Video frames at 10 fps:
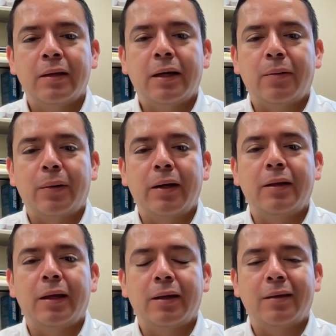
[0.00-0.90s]
That way,
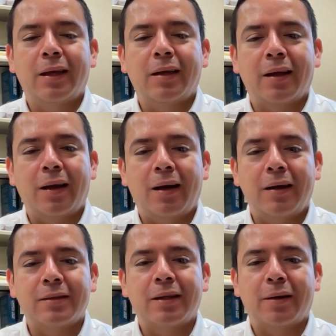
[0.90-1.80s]
they can
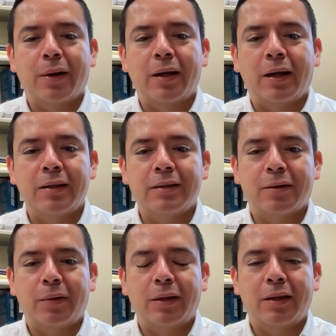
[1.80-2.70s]
ask the right answer
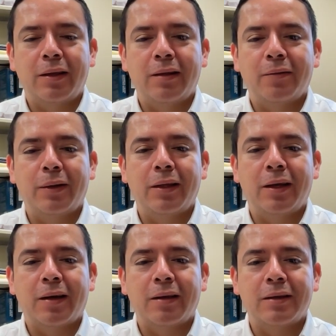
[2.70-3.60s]
when they
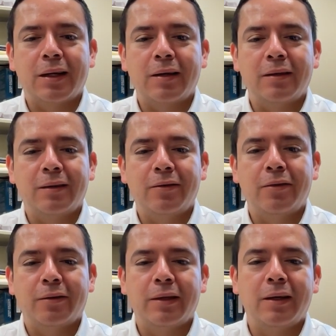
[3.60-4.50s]
are designing,
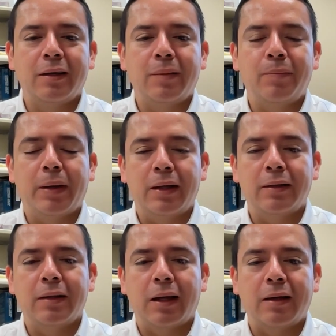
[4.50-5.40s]
the
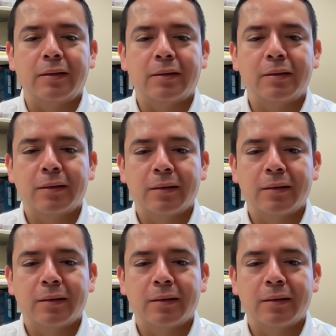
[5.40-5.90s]
pelleting lines.